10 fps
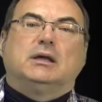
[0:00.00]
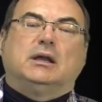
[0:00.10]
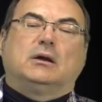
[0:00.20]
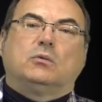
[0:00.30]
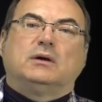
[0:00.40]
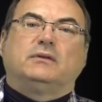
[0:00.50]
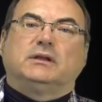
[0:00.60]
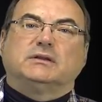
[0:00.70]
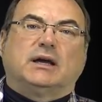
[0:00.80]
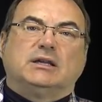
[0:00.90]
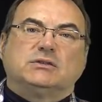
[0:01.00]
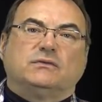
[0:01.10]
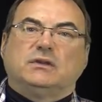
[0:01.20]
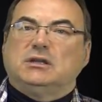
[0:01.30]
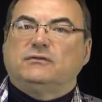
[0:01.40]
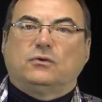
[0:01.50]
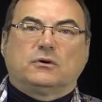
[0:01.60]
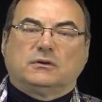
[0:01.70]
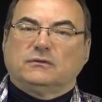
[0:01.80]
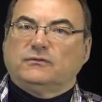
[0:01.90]
an equivalent ICE V
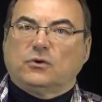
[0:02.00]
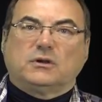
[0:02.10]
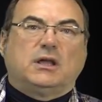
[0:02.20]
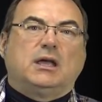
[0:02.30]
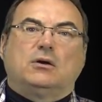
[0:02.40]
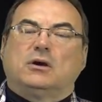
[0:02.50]
Forte